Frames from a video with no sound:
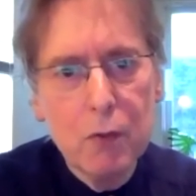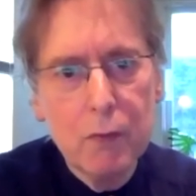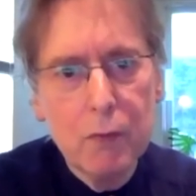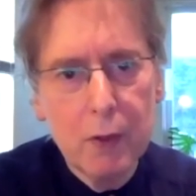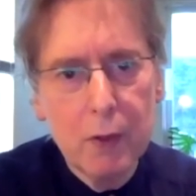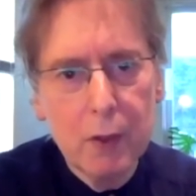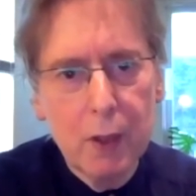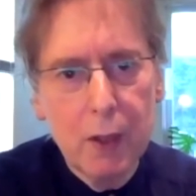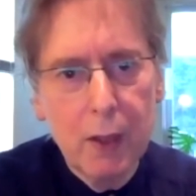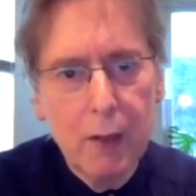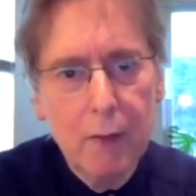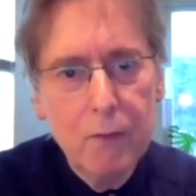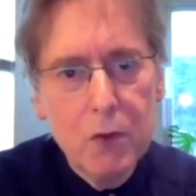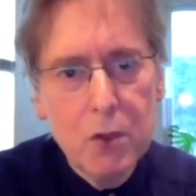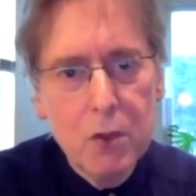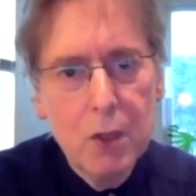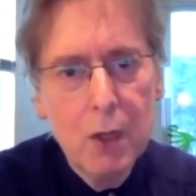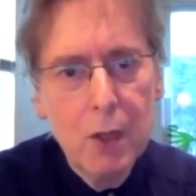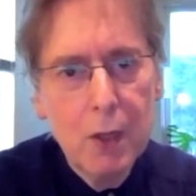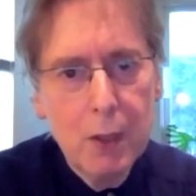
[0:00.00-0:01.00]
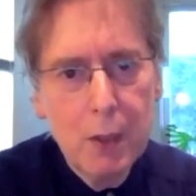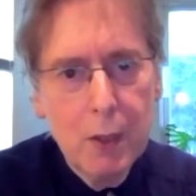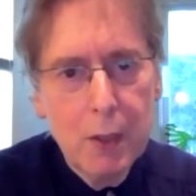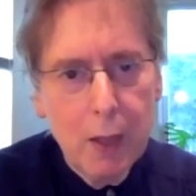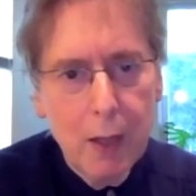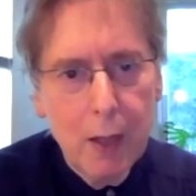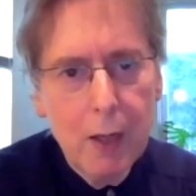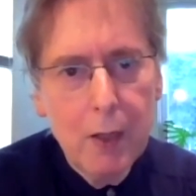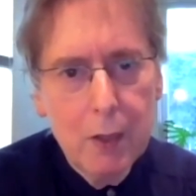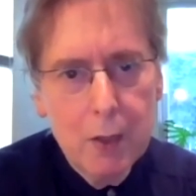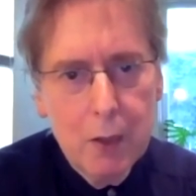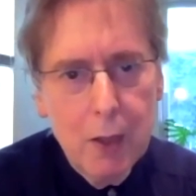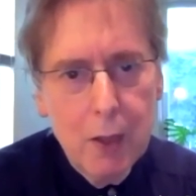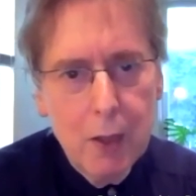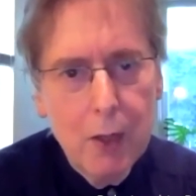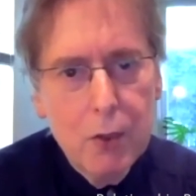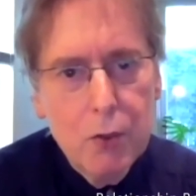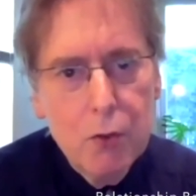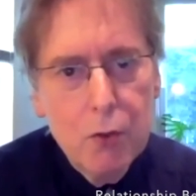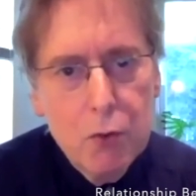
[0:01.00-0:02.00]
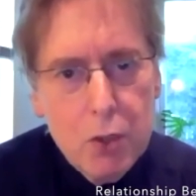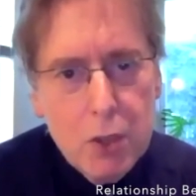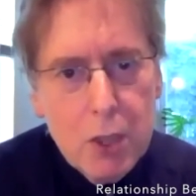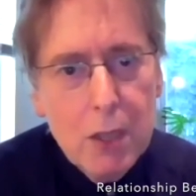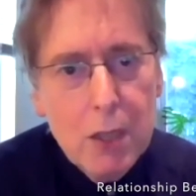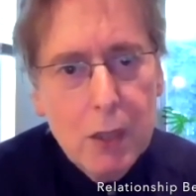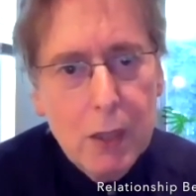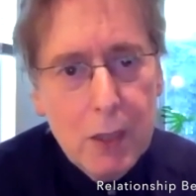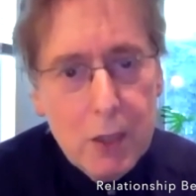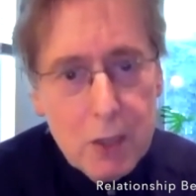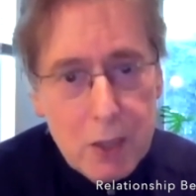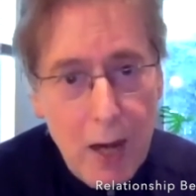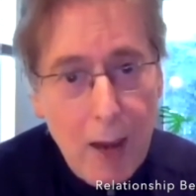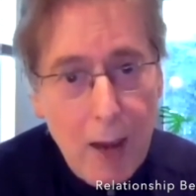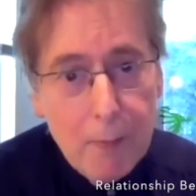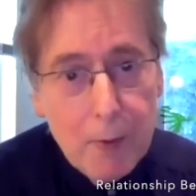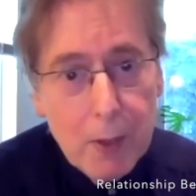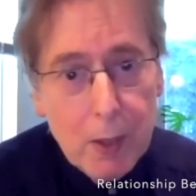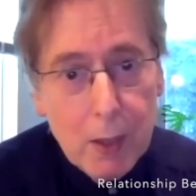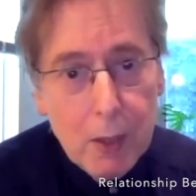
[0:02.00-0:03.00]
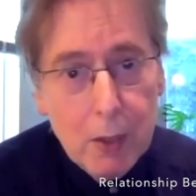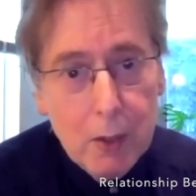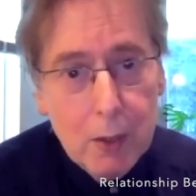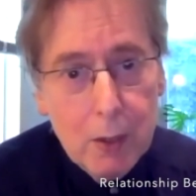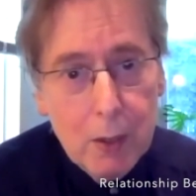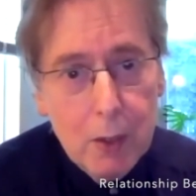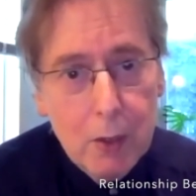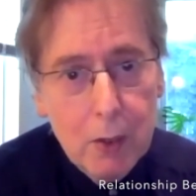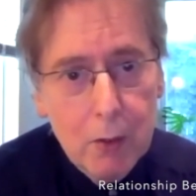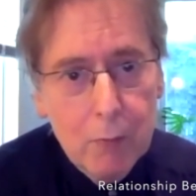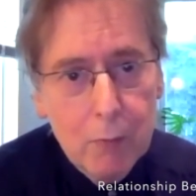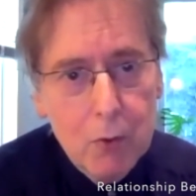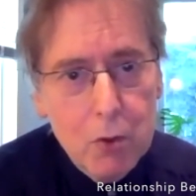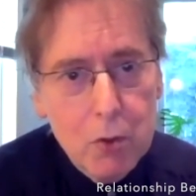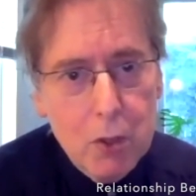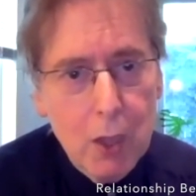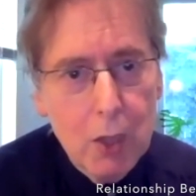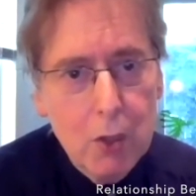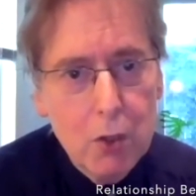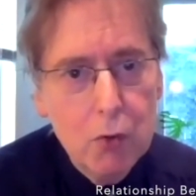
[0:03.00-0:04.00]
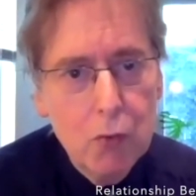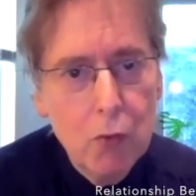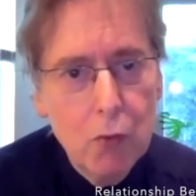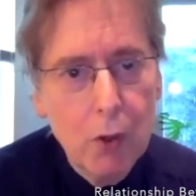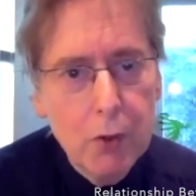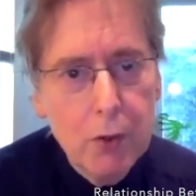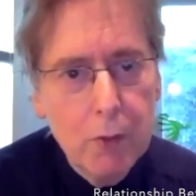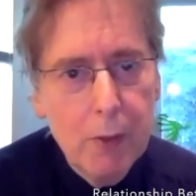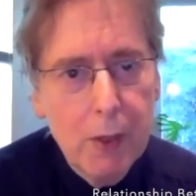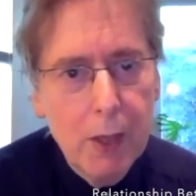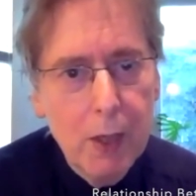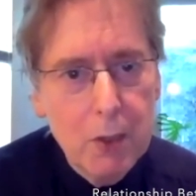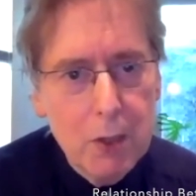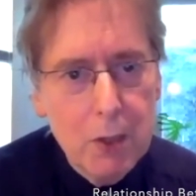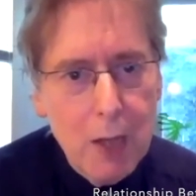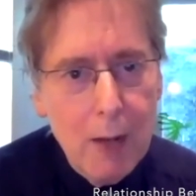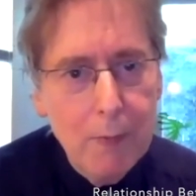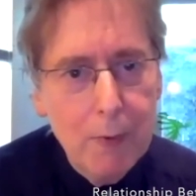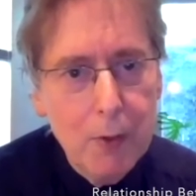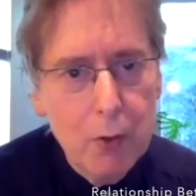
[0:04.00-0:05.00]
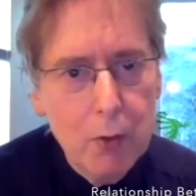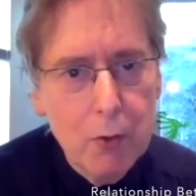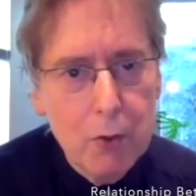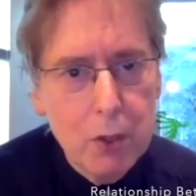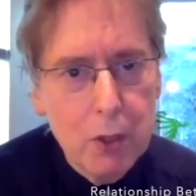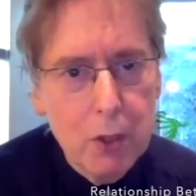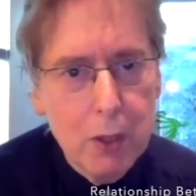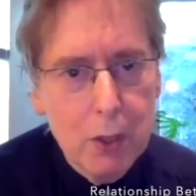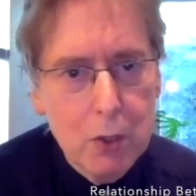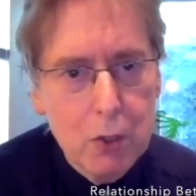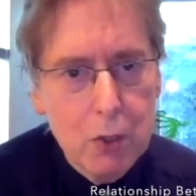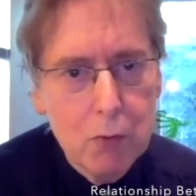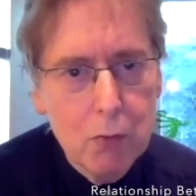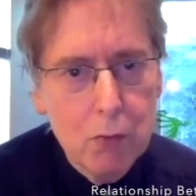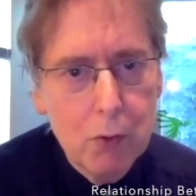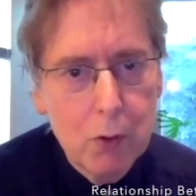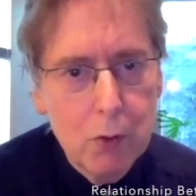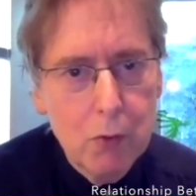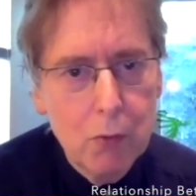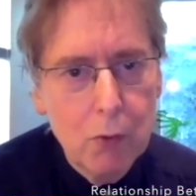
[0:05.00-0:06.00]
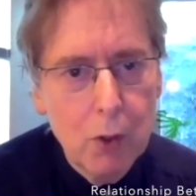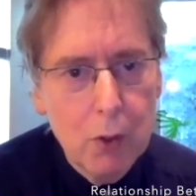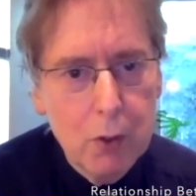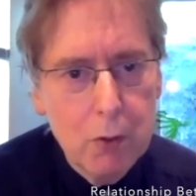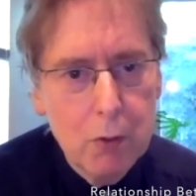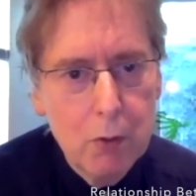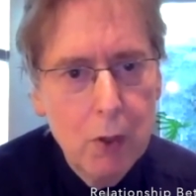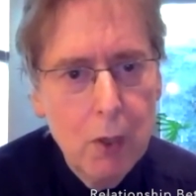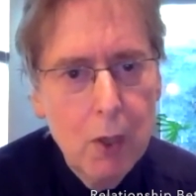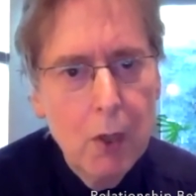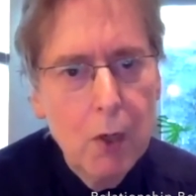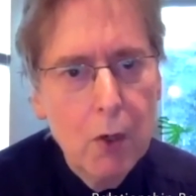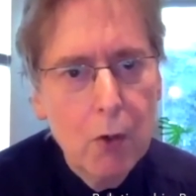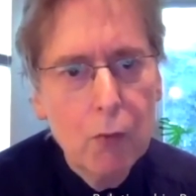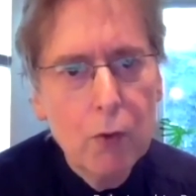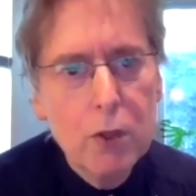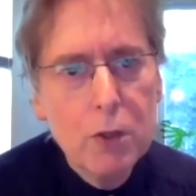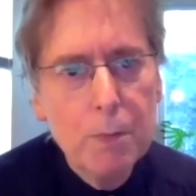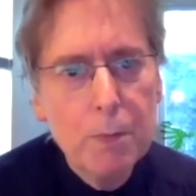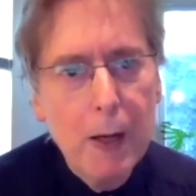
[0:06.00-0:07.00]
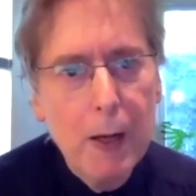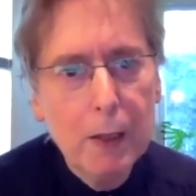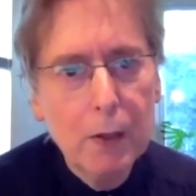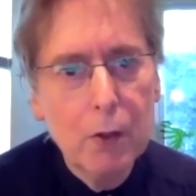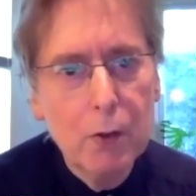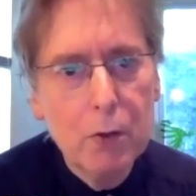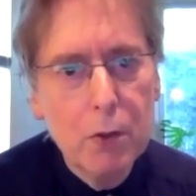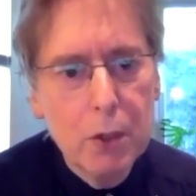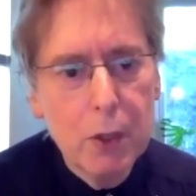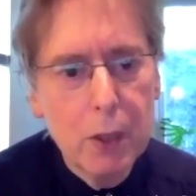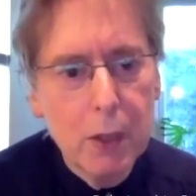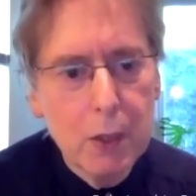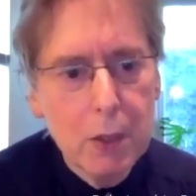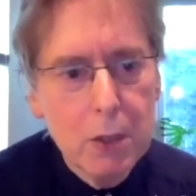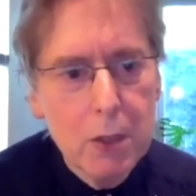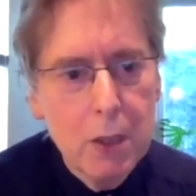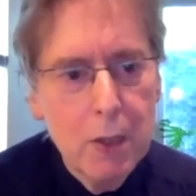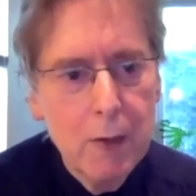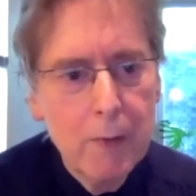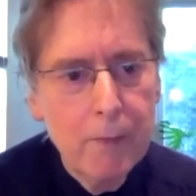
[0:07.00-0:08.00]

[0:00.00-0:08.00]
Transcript: of their lives, and you see things happening in their music, and you want to be on top of those things. You want to respect those things.